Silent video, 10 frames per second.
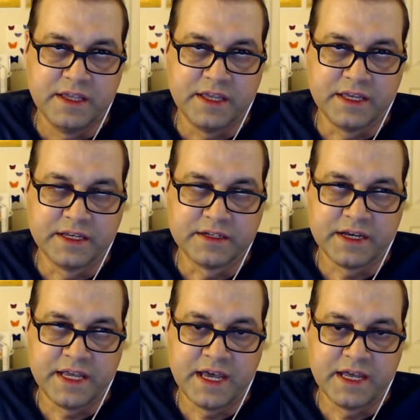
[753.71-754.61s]
And
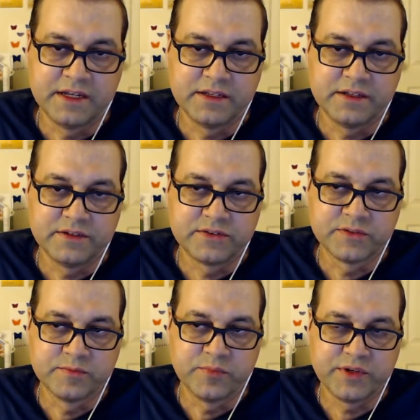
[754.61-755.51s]
I had
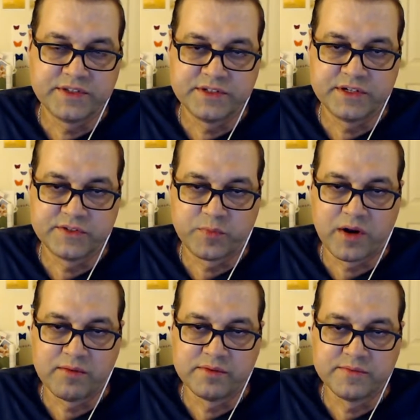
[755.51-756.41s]
some pretty serious
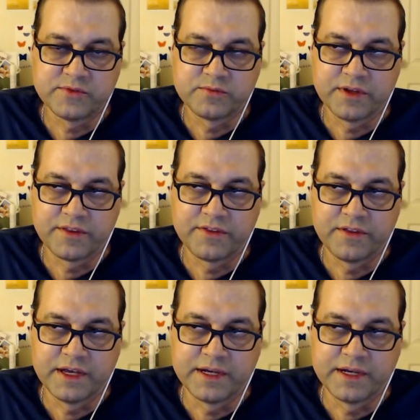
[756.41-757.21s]
problems with